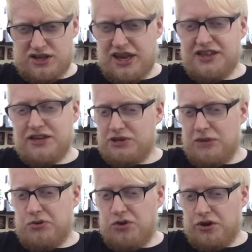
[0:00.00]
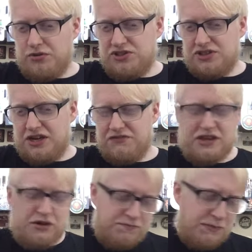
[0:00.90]
Yeah, they put oats in it. If
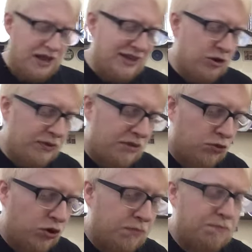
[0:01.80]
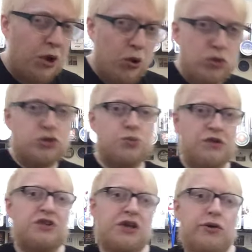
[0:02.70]
they are a little bit more bold
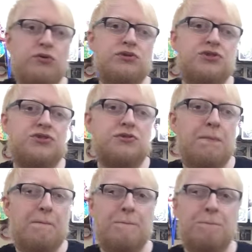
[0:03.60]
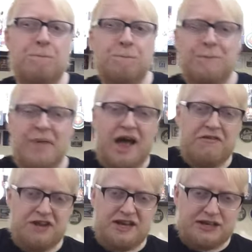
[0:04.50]
with the oats,
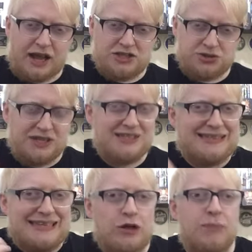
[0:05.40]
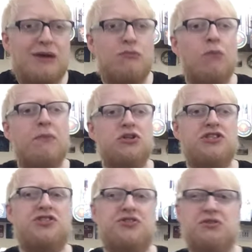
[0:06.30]
I think to add a little bit more
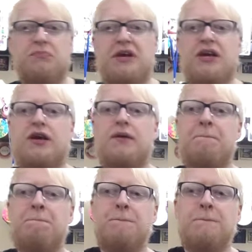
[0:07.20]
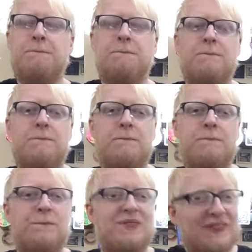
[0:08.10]
body to the beer,
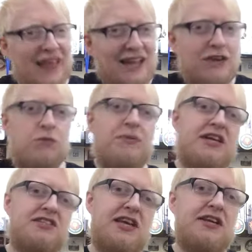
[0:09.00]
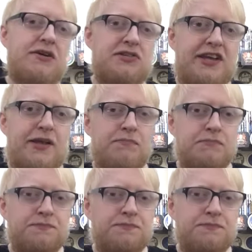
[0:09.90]
then it would be a 10 out of 10.